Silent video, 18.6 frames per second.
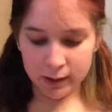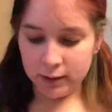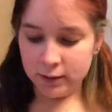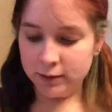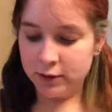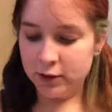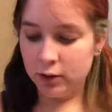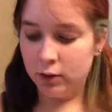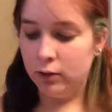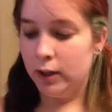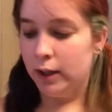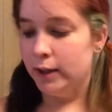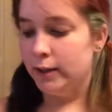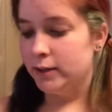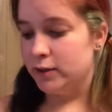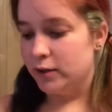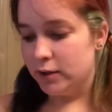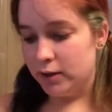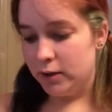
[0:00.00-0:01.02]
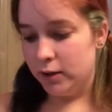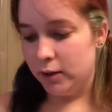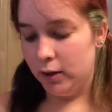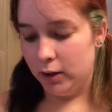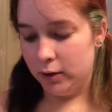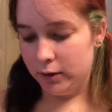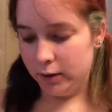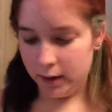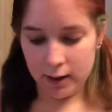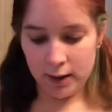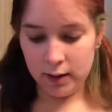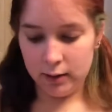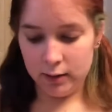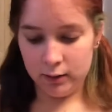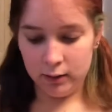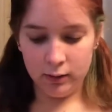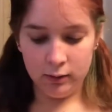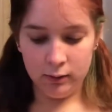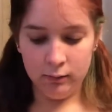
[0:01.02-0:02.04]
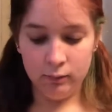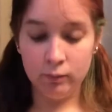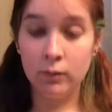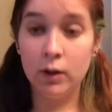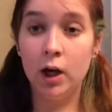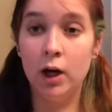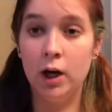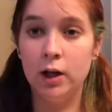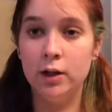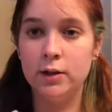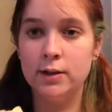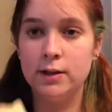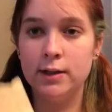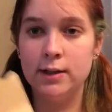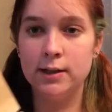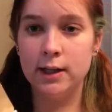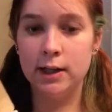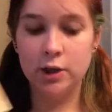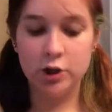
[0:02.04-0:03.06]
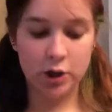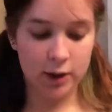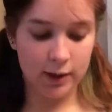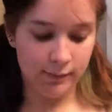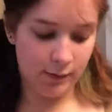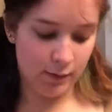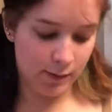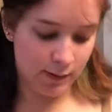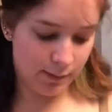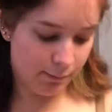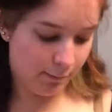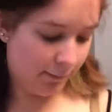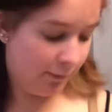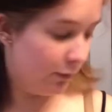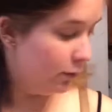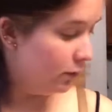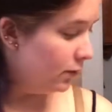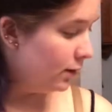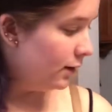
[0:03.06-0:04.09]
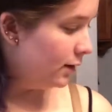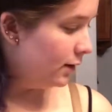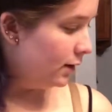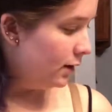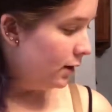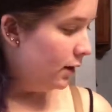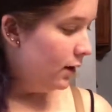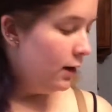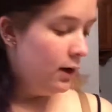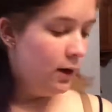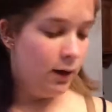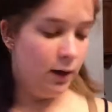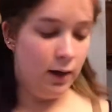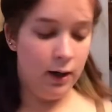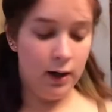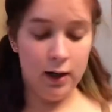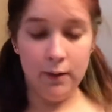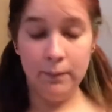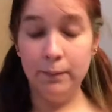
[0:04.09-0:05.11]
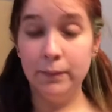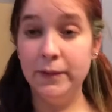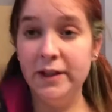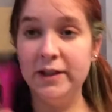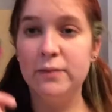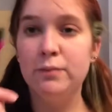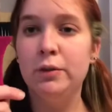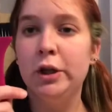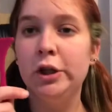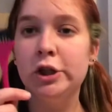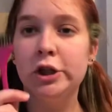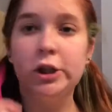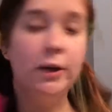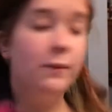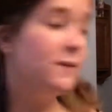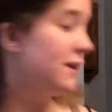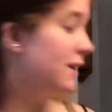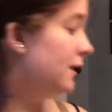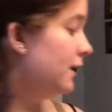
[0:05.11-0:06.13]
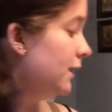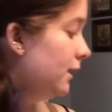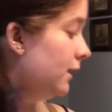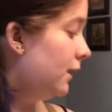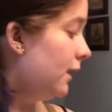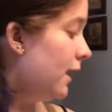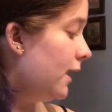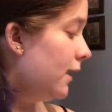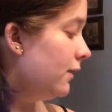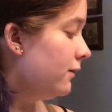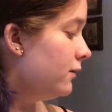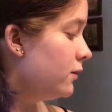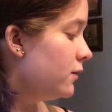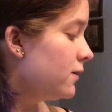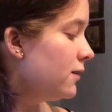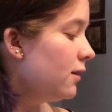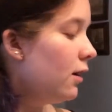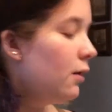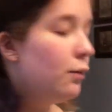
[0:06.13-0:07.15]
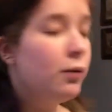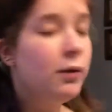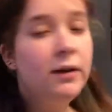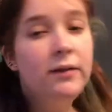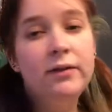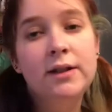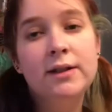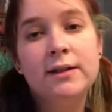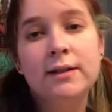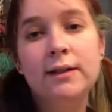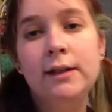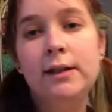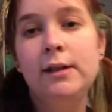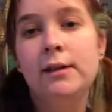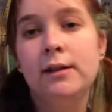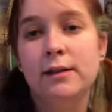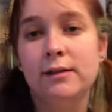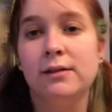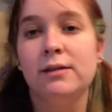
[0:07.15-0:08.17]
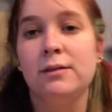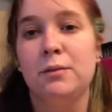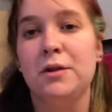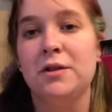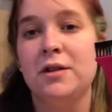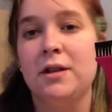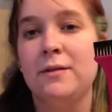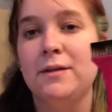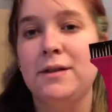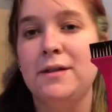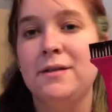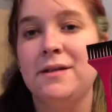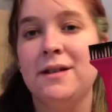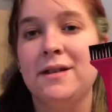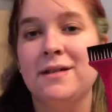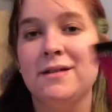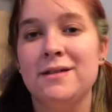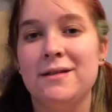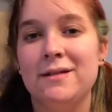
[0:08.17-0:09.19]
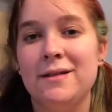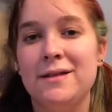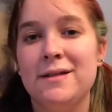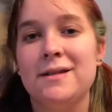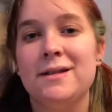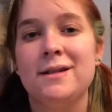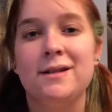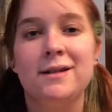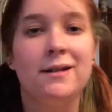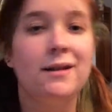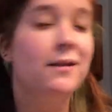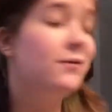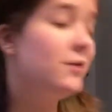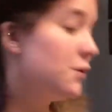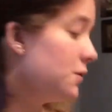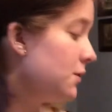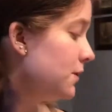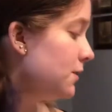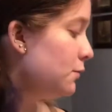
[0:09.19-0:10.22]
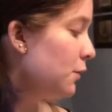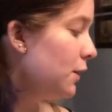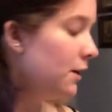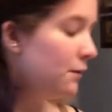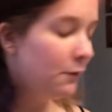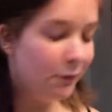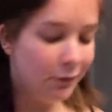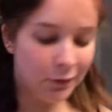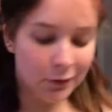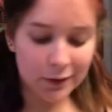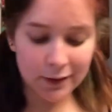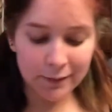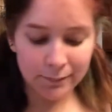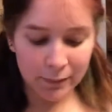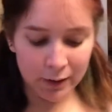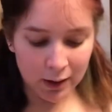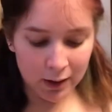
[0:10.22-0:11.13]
So it's just the Garnier Color Sensation. I've used it before. This brush comes in it, and if you saw previously, this is the brush I was using. So as you can tell, I've used this brand before.